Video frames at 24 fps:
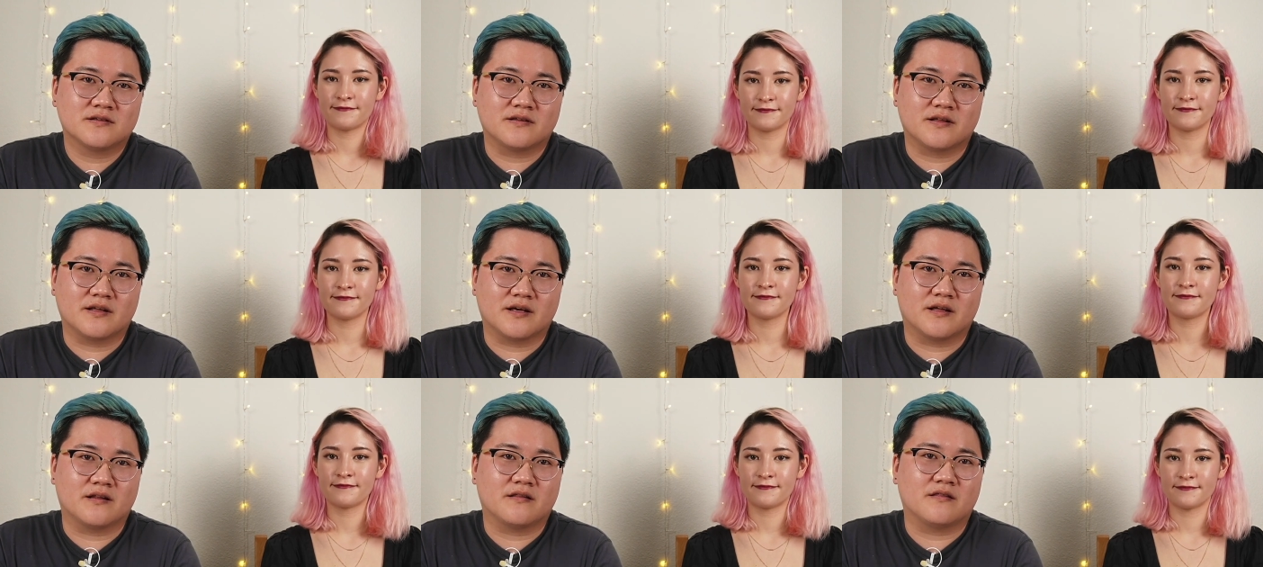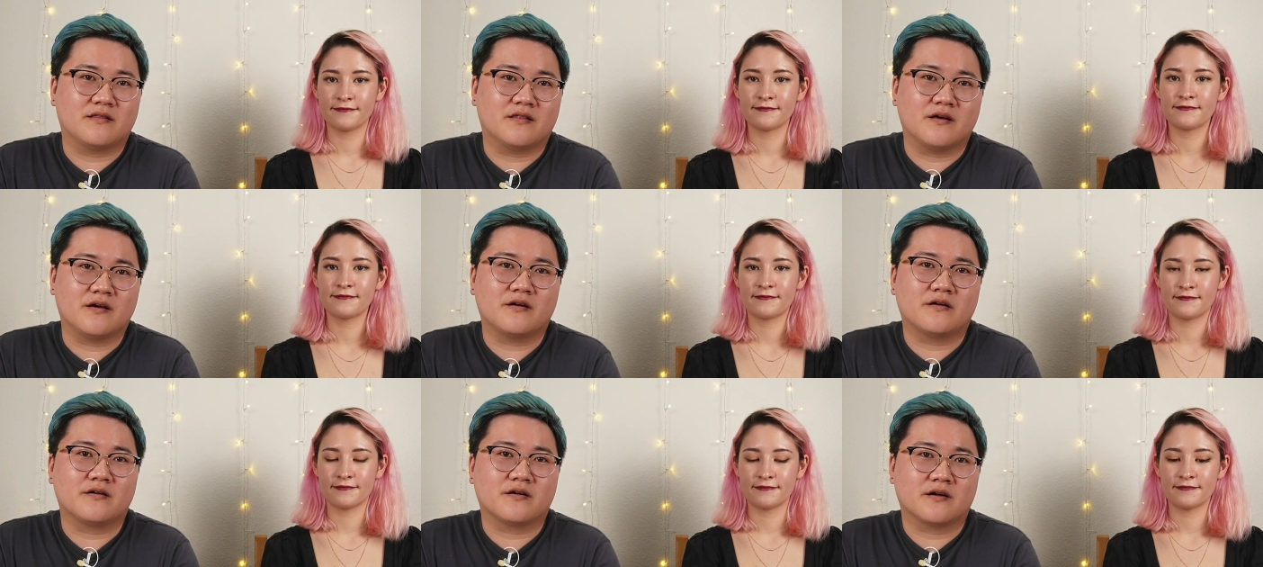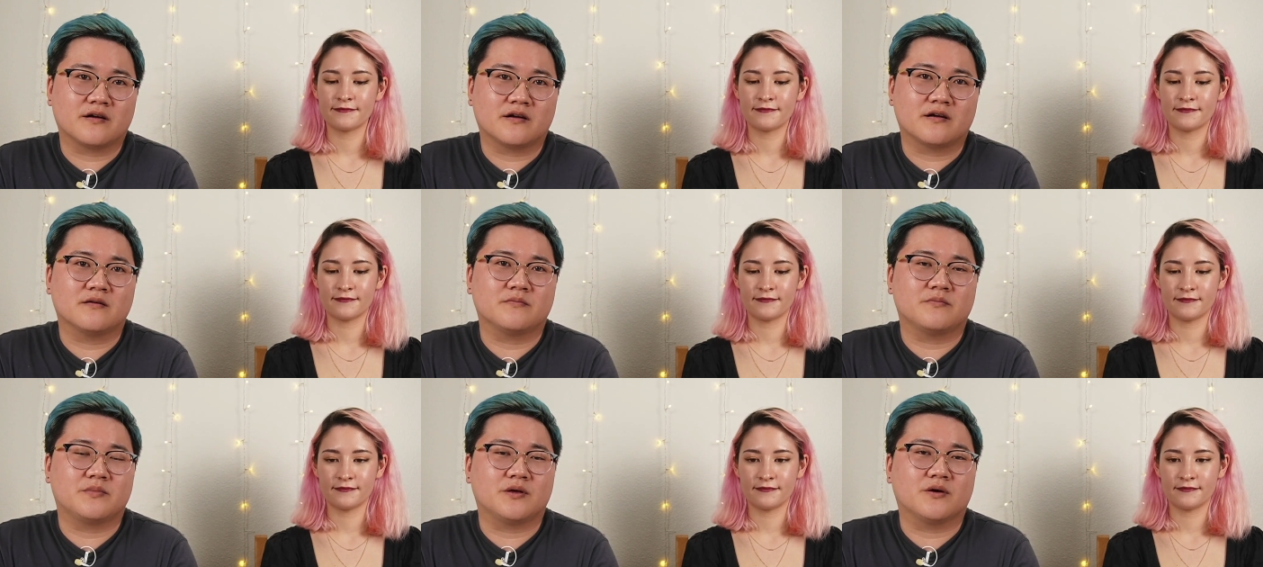Speaker 1: that they're
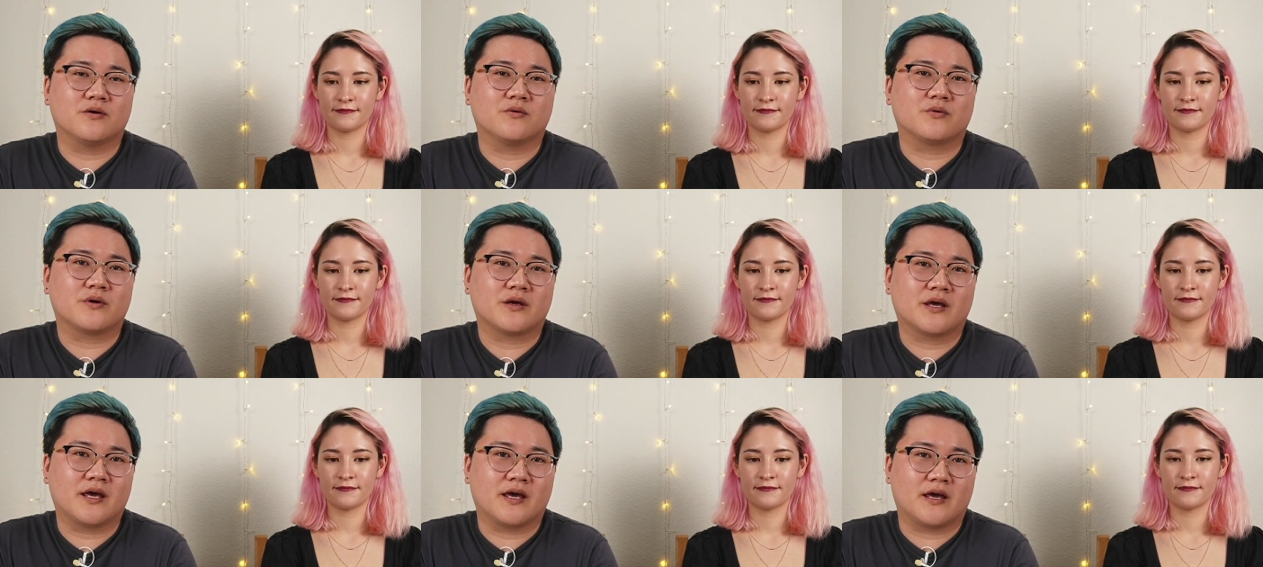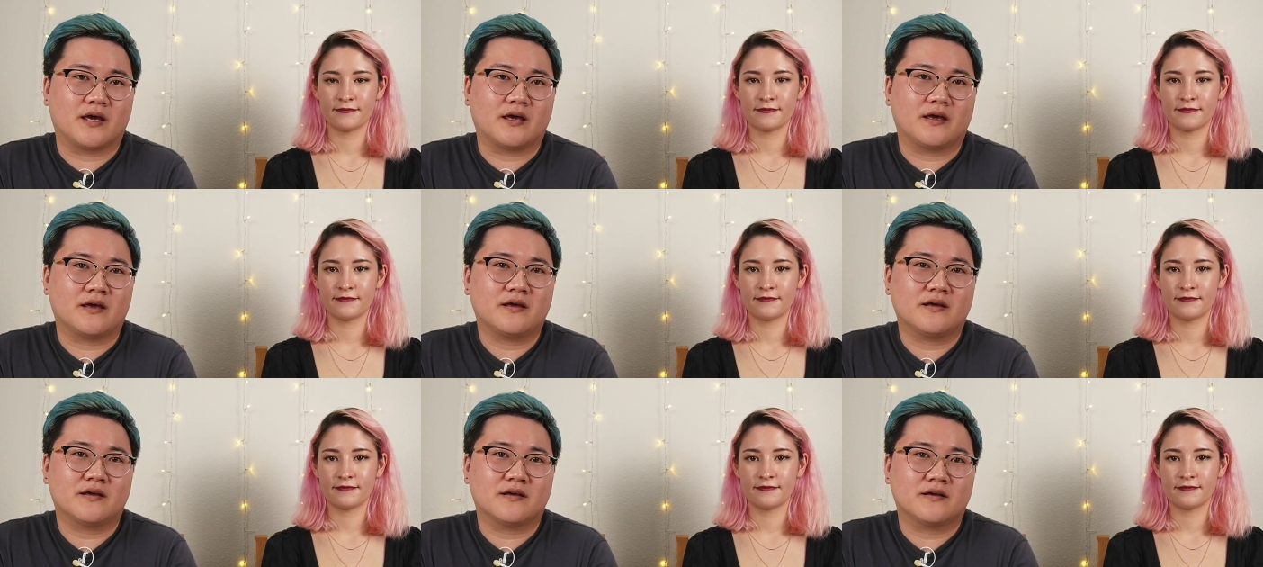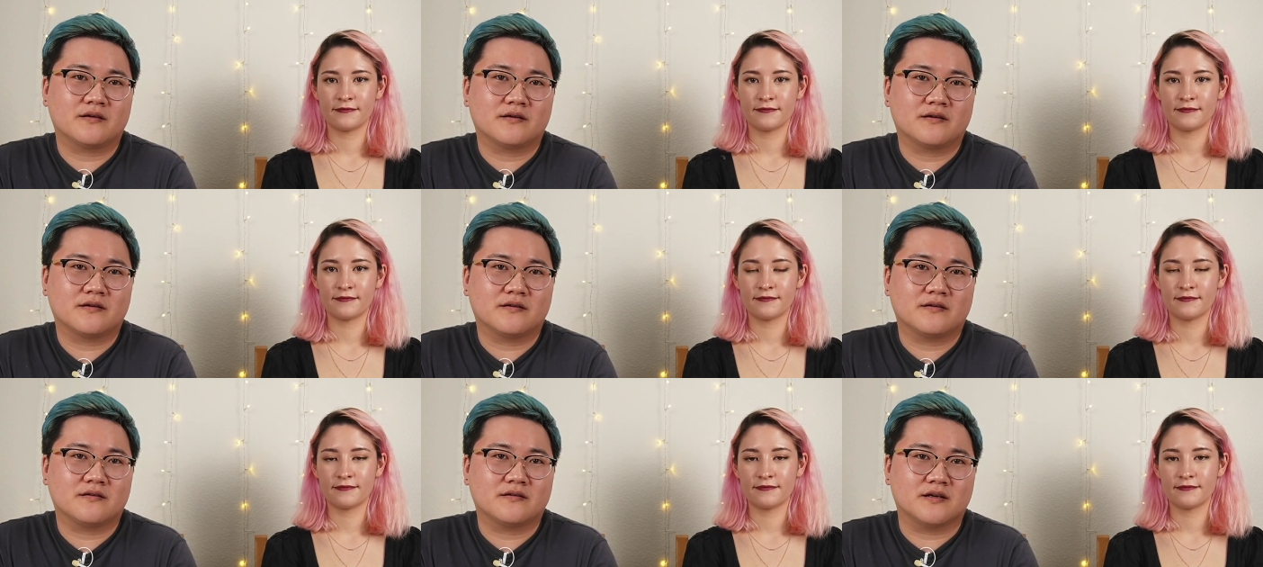gonna be okay
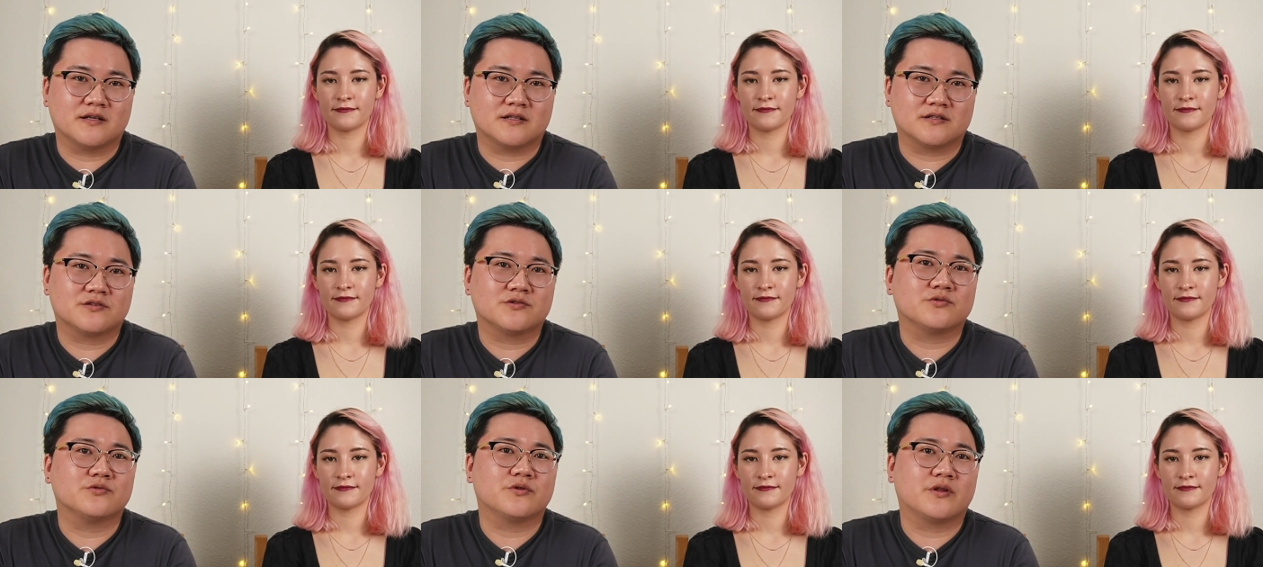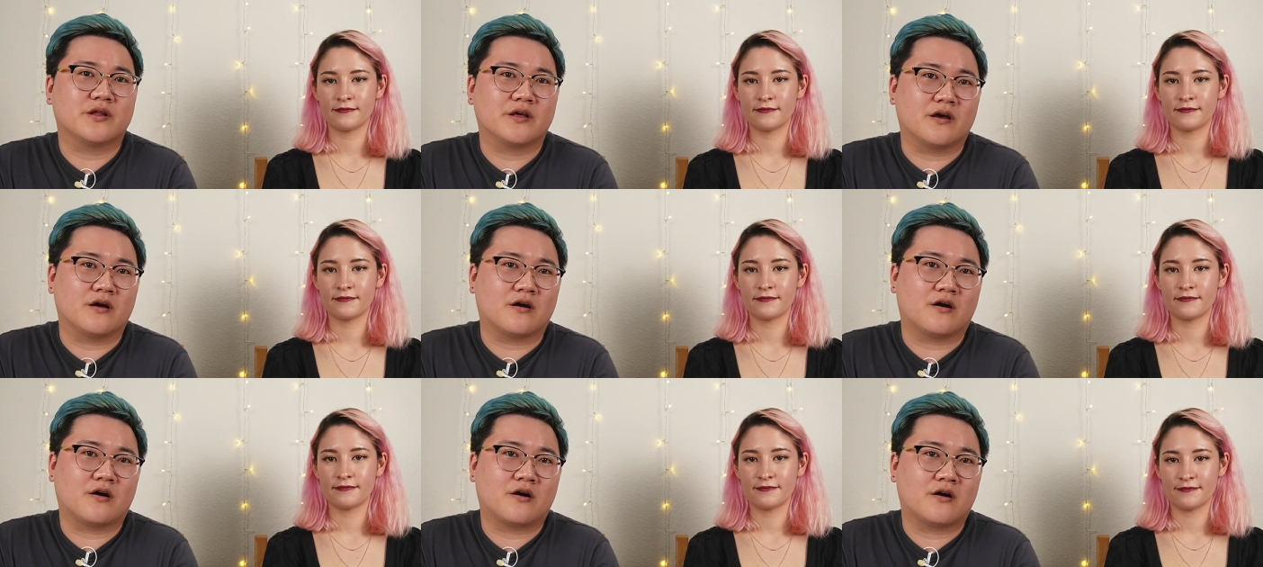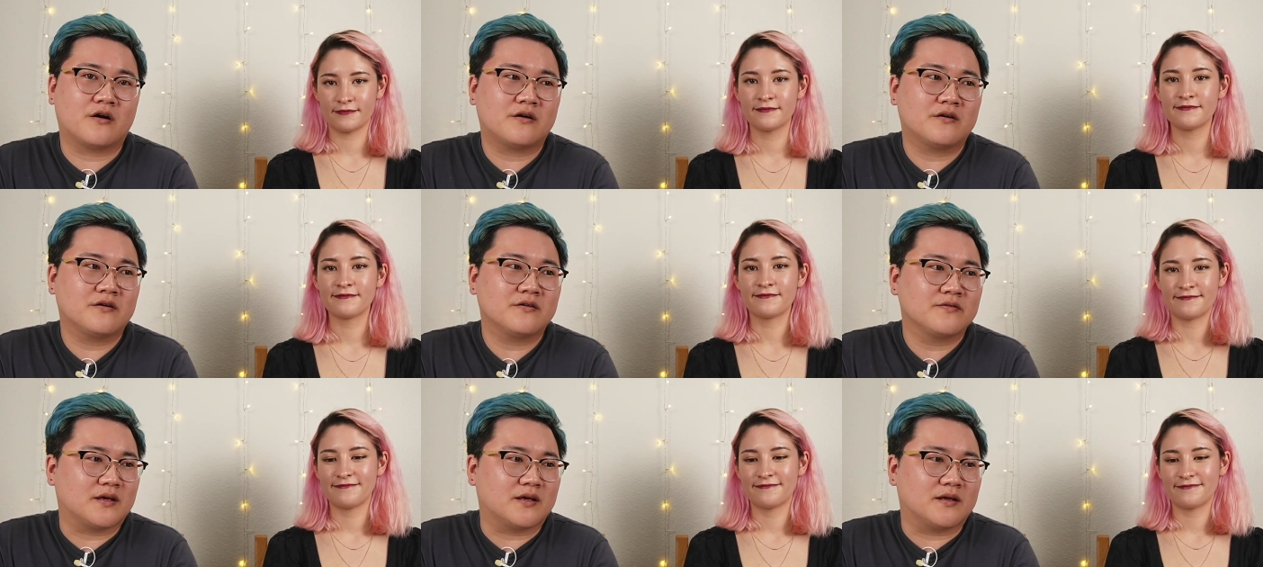as who they
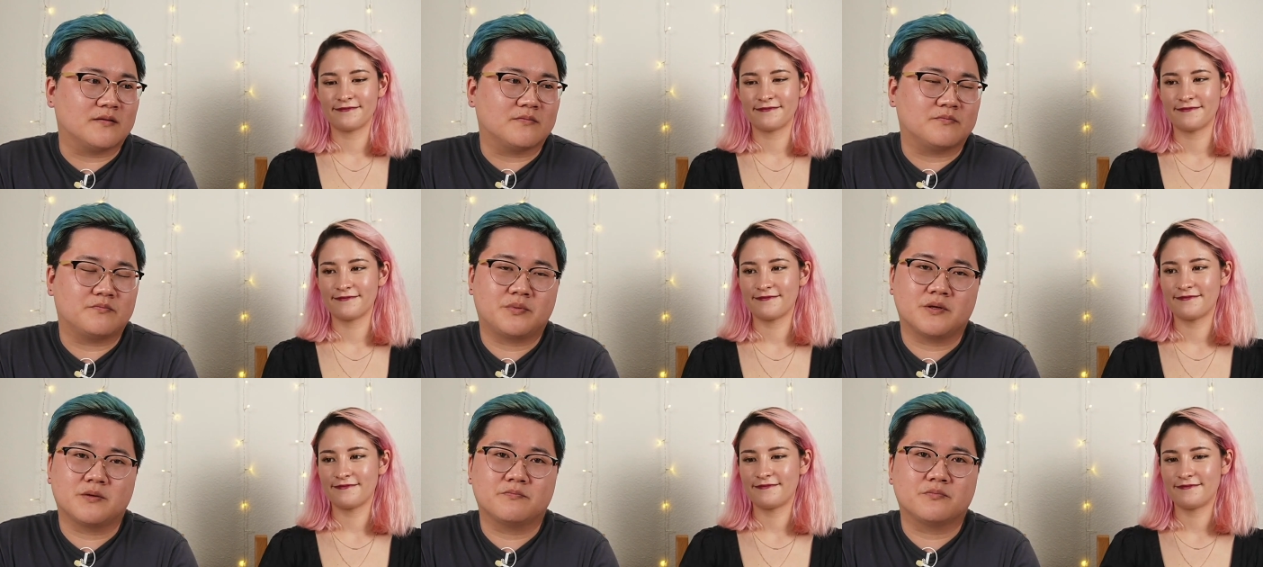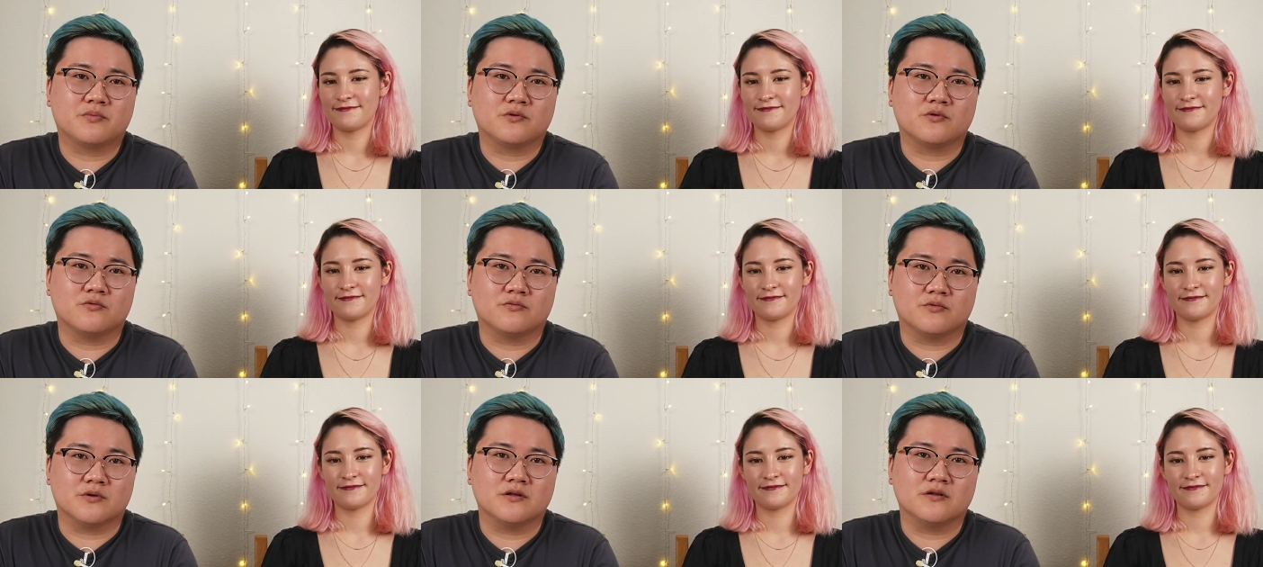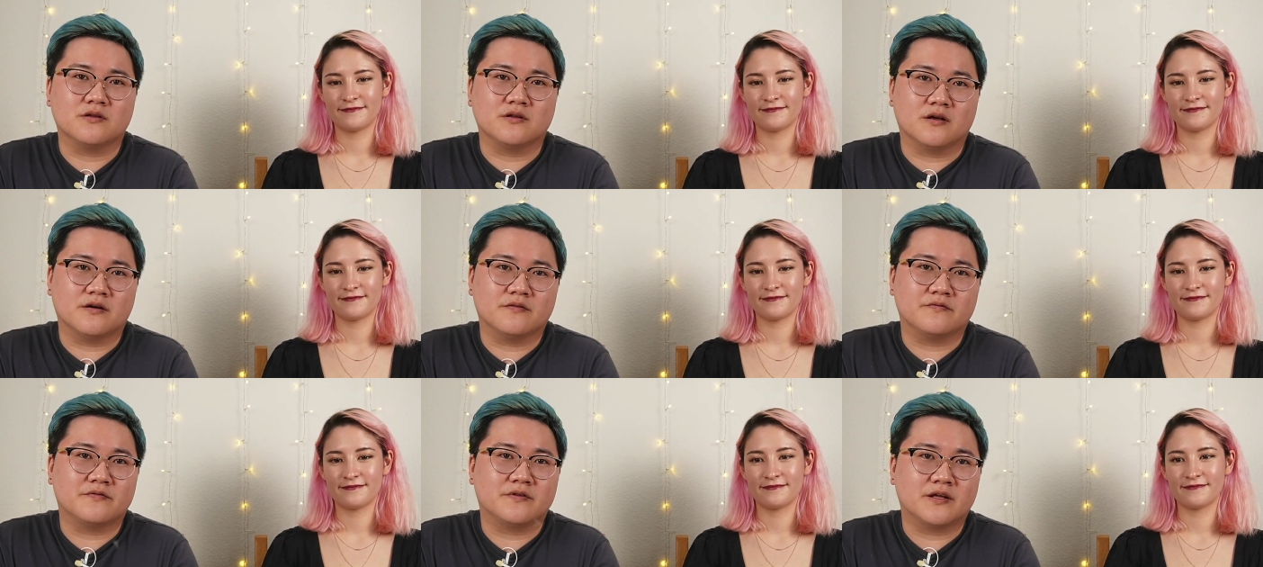are and people will
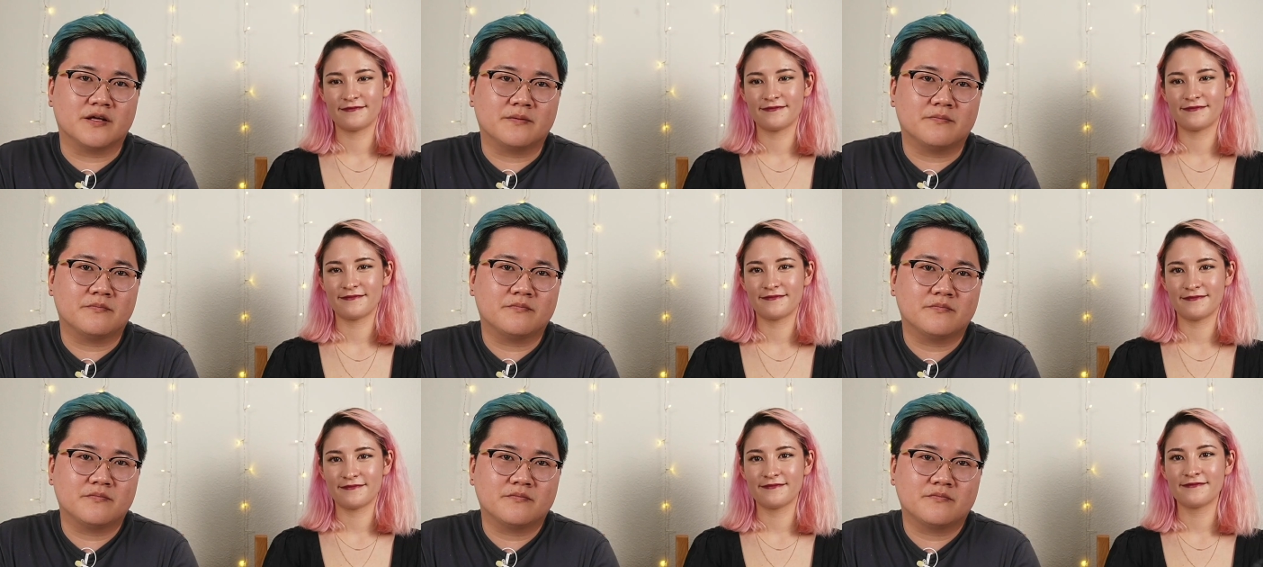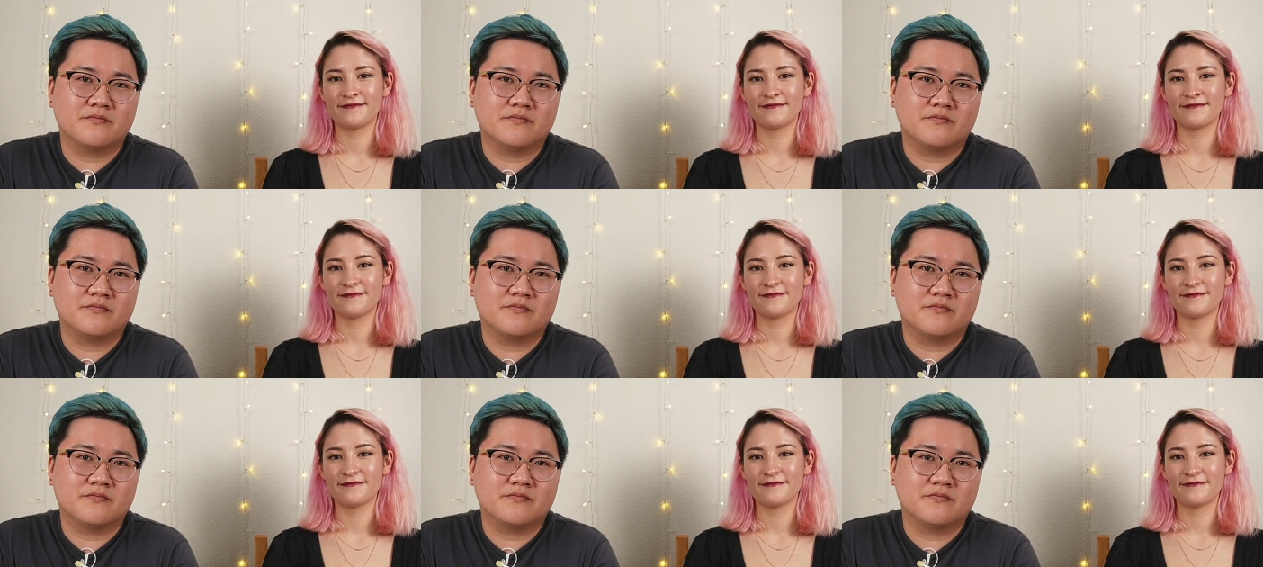love them